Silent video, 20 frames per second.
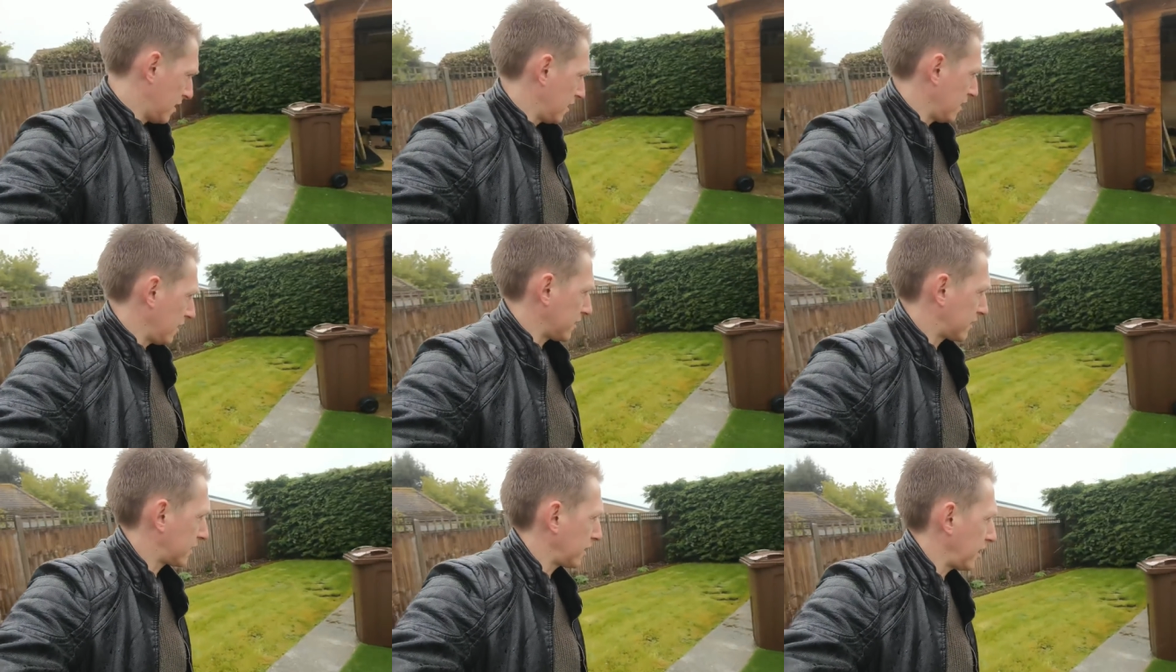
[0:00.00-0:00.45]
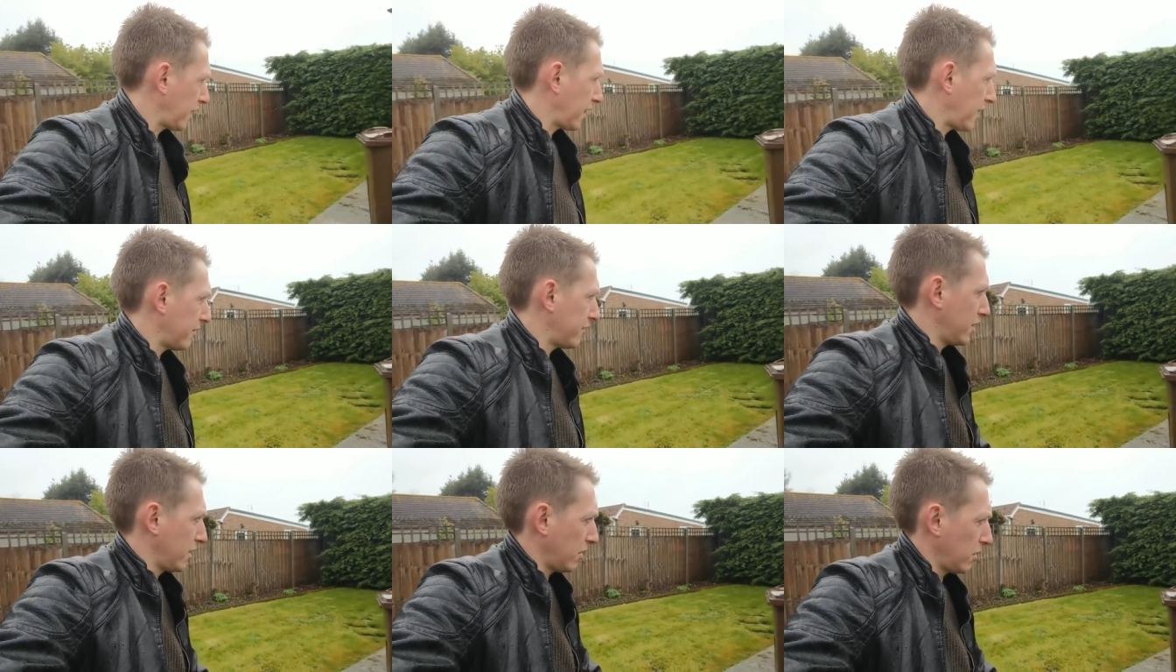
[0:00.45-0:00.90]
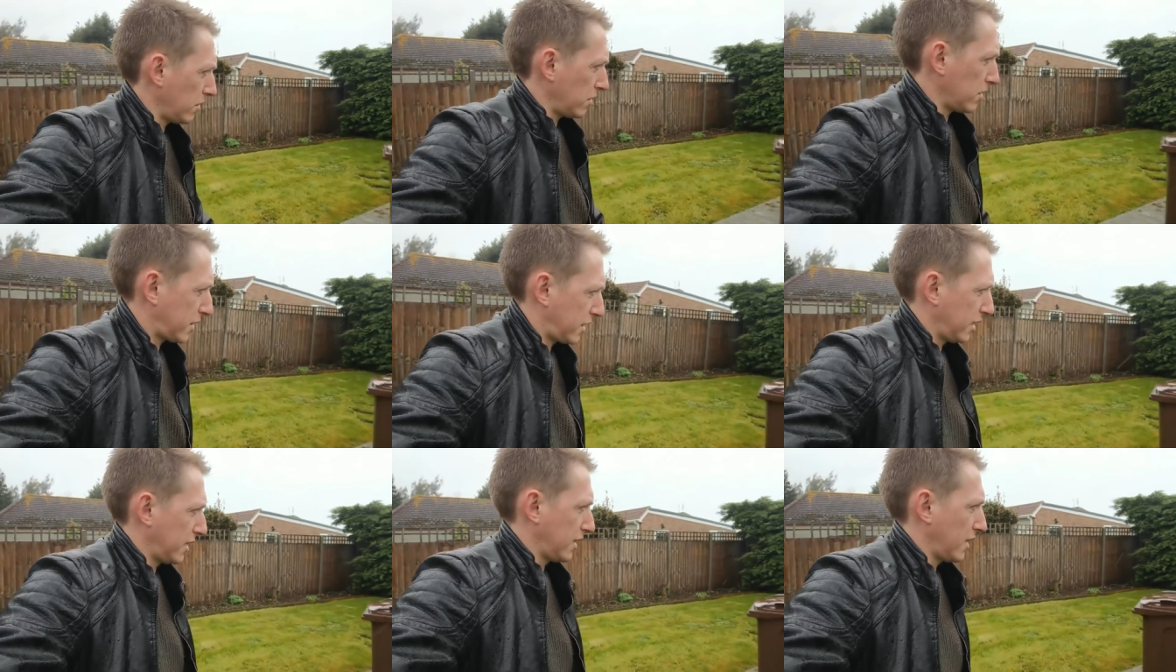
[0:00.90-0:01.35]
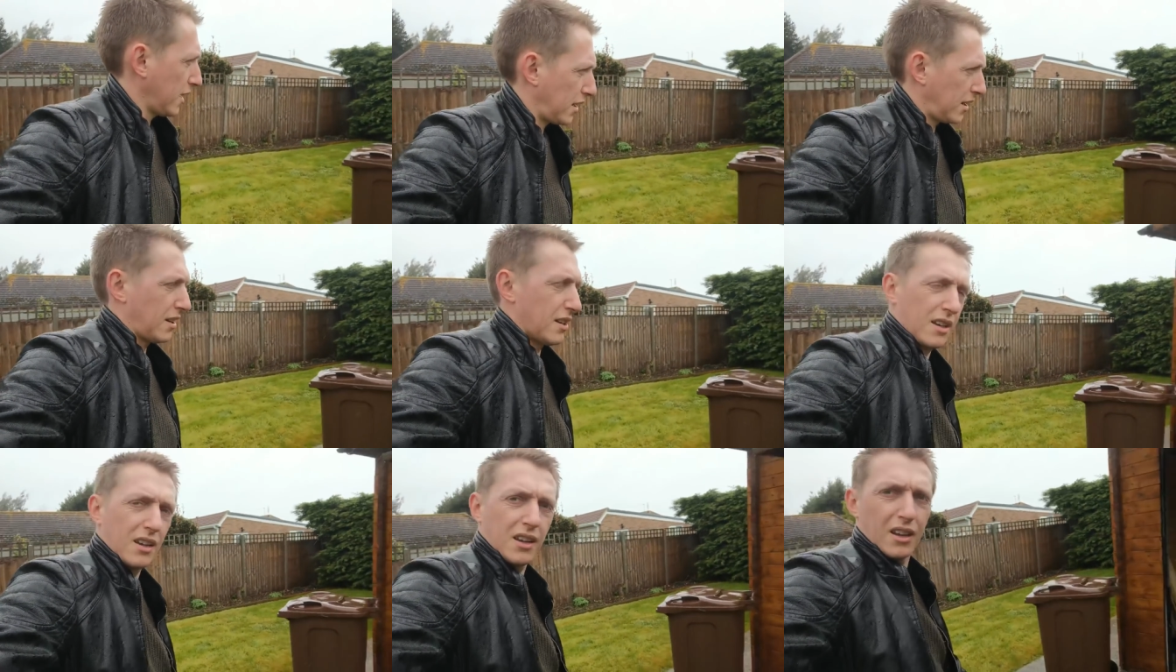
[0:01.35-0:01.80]
Let's go and have a little look in here.
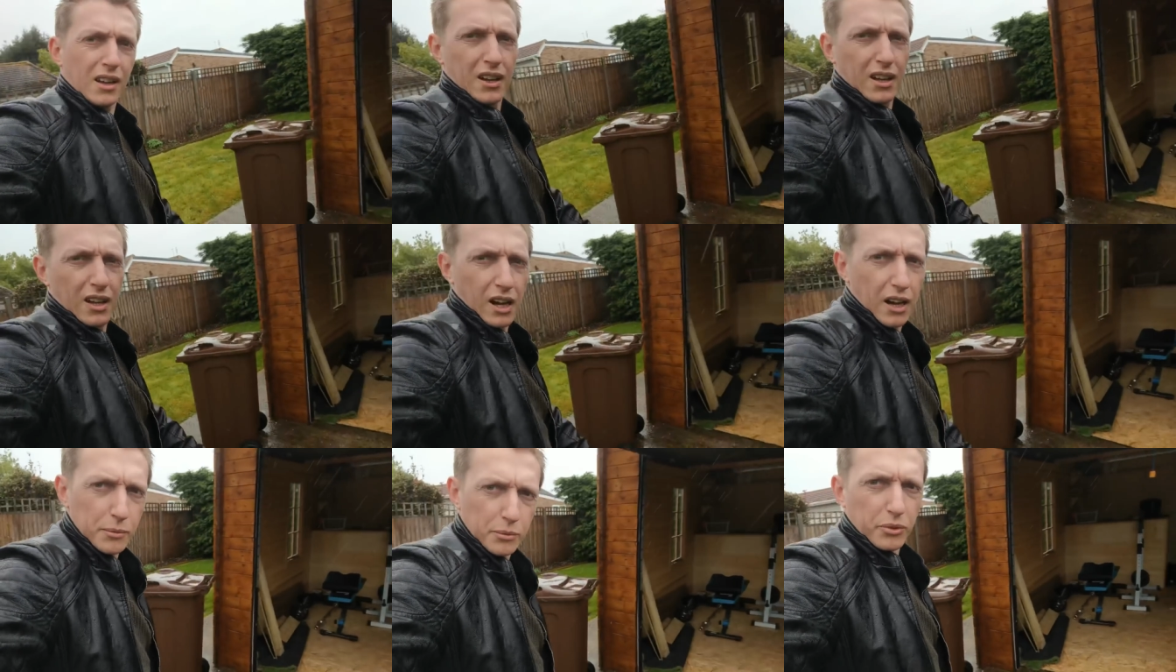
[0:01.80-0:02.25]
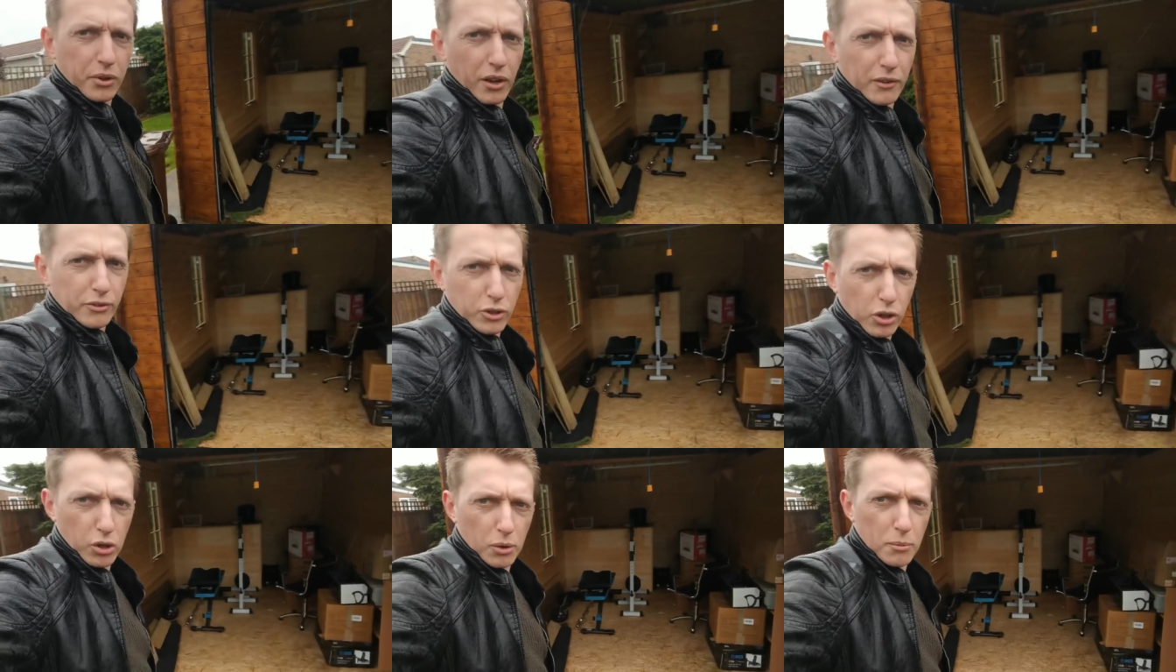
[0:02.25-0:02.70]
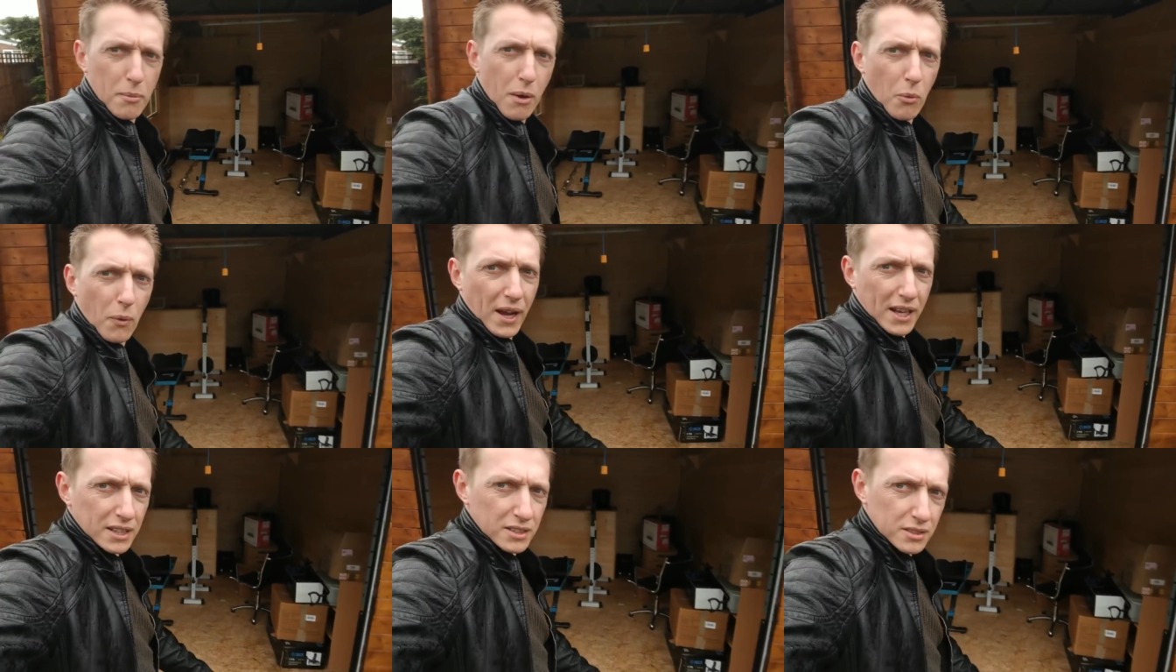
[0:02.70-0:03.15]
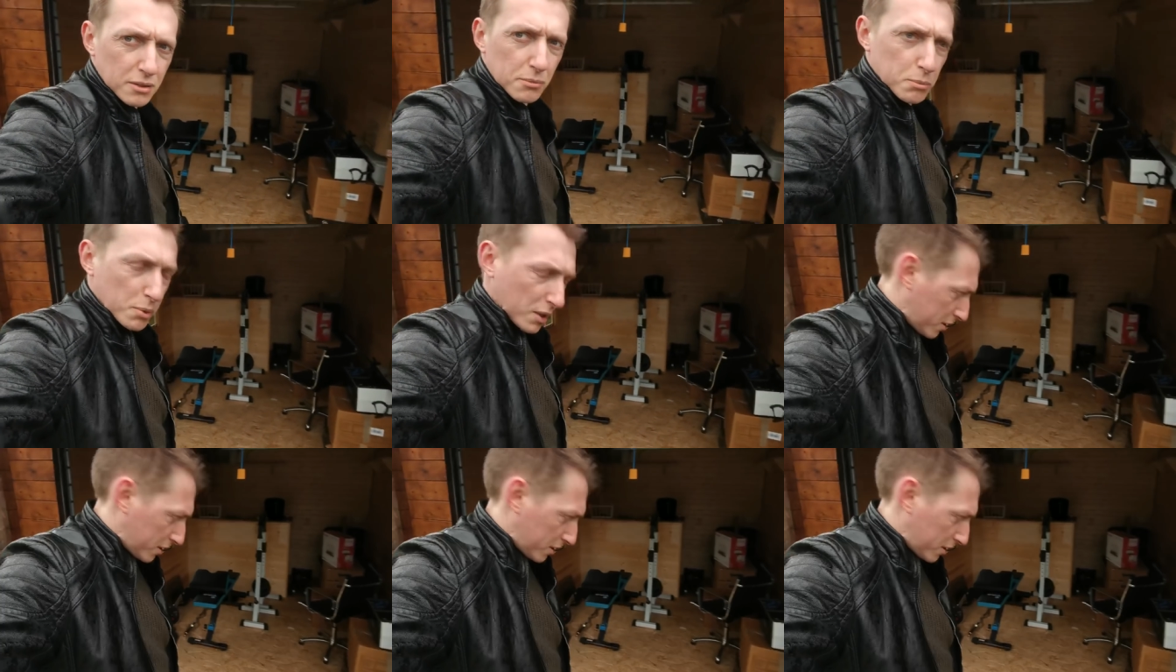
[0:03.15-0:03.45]
Um, so I've got all my weights and